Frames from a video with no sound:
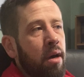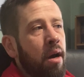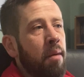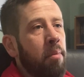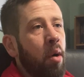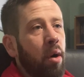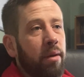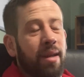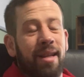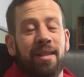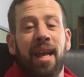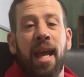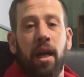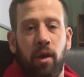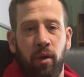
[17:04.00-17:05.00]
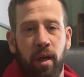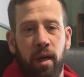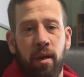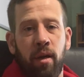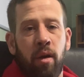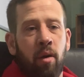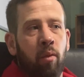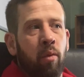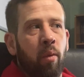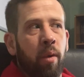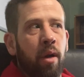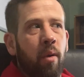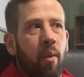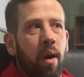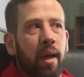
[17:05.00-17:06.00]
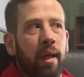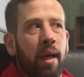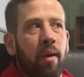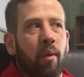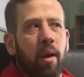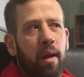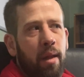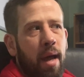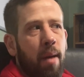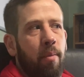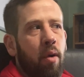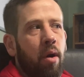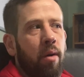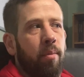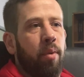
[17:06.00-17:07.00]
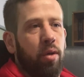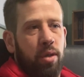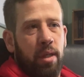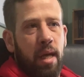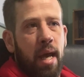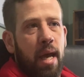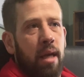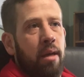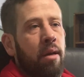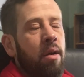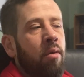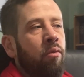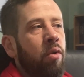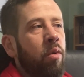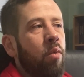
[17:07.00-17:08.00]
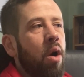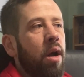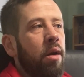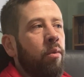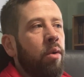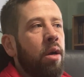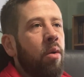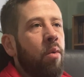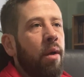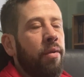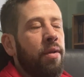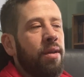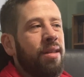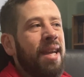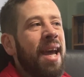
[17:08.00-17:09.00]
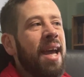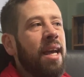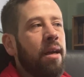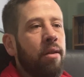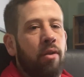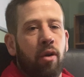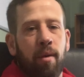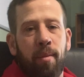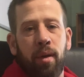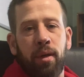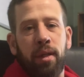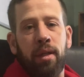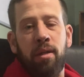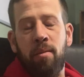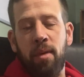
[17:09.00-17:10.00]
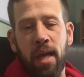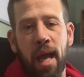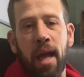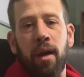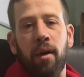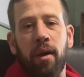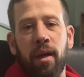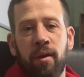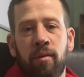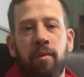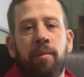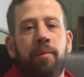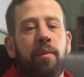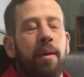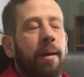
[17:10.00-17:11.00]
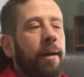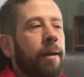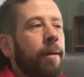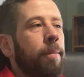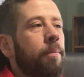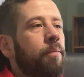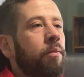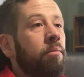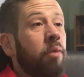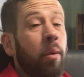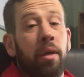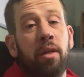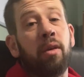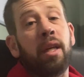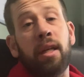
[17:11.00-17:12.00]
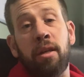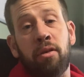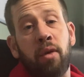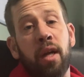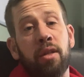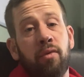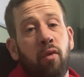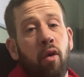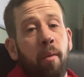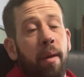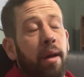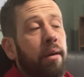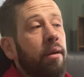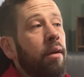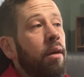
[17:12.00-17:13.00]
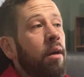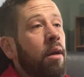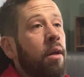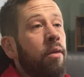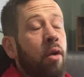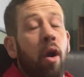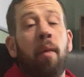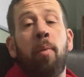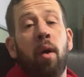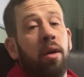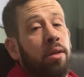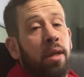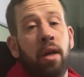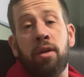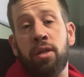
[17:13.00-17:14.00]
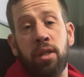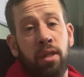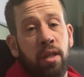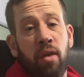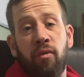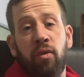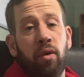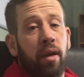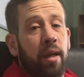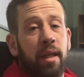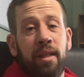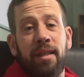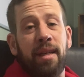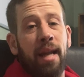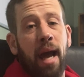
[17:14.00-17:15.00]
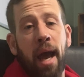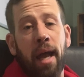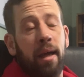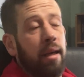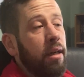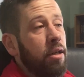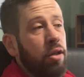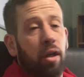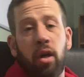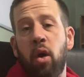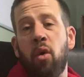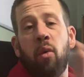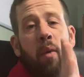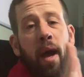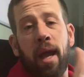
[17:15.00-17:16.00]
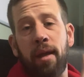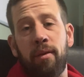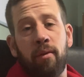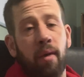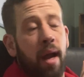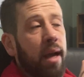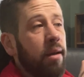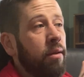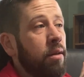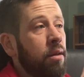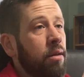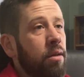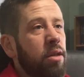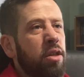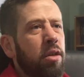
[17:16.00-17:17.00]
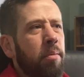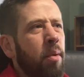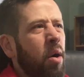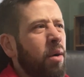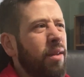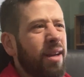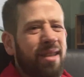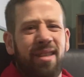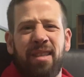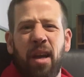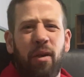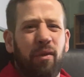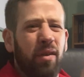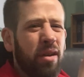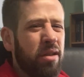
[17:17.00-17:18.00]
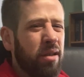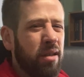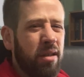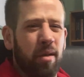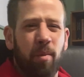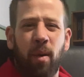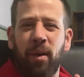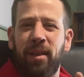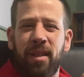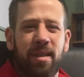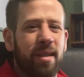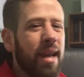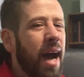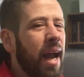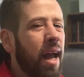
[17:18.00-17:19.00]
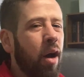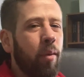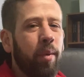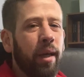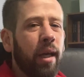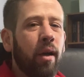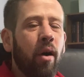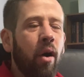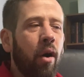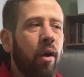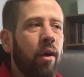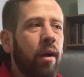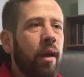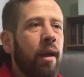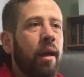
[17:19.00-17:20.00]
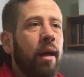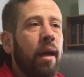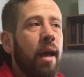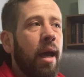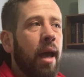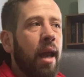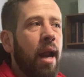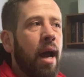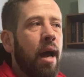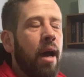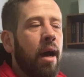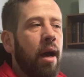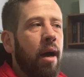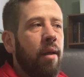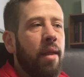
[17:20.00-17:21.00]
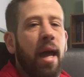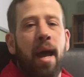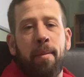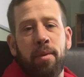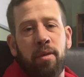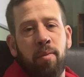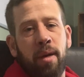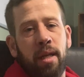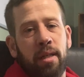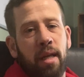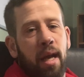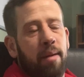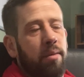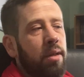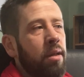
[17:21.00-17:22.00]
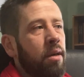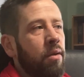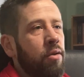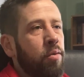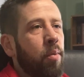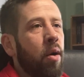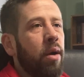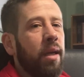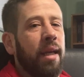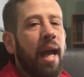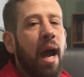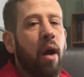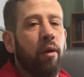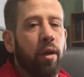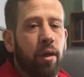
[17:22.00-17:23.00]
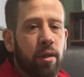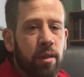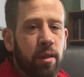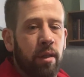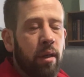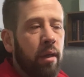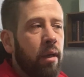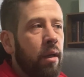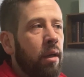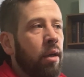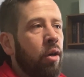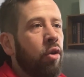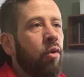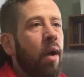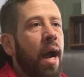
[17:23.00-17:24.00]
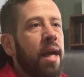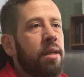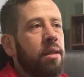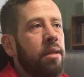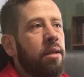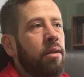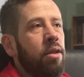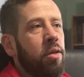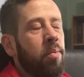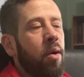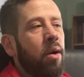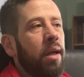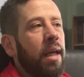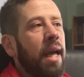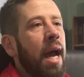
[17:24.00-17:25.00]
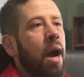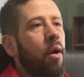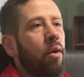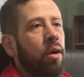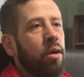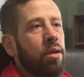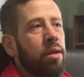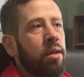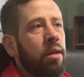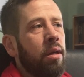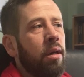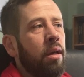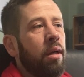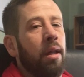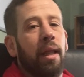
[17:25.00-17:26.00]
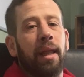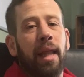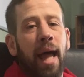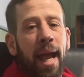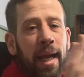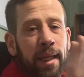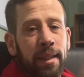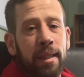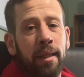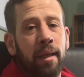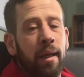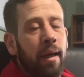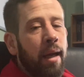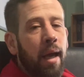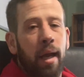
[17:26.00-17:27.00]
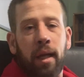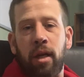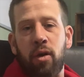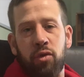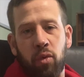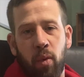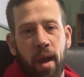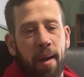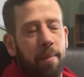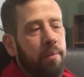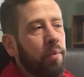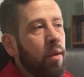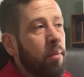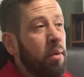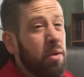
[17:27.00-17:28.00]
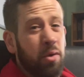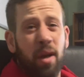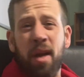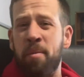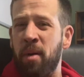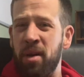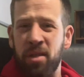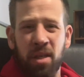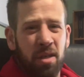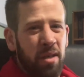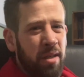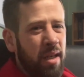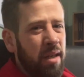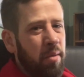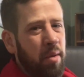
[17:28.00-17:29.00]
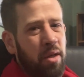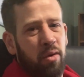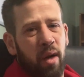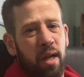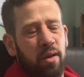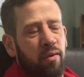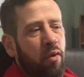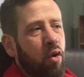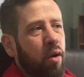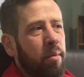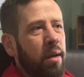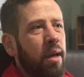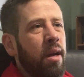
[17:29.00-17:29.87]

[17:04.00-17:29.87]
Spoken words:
a part that's angry. Well, we don't want to get rid of that part per se. We don't want to take their ability to be angry, but we do need to transform it. There are parts that are just sinful and need to die and need to go away, right? This is a part that's selfish. This is a part that's not helping at all, and that happens many times. This part encounters Christ. This part encounters light, and it goes away. But there's a lot of parts that just need to be transformed.